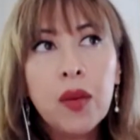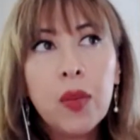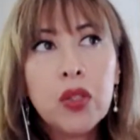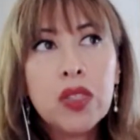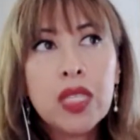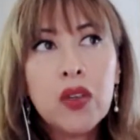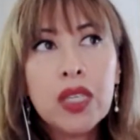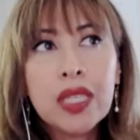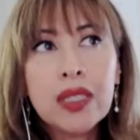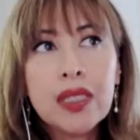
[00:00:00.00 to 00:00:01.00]
But today you
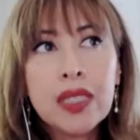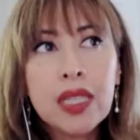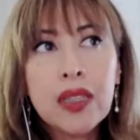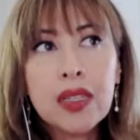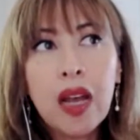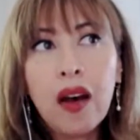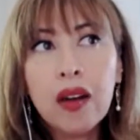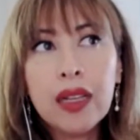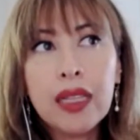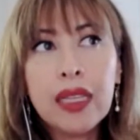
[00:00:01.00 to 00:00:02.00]
can see that
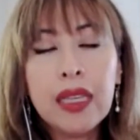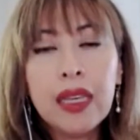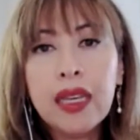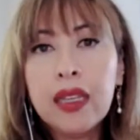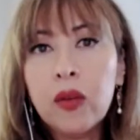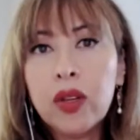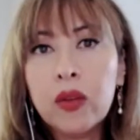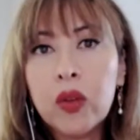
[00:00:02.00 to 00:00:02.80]
hardly anyone,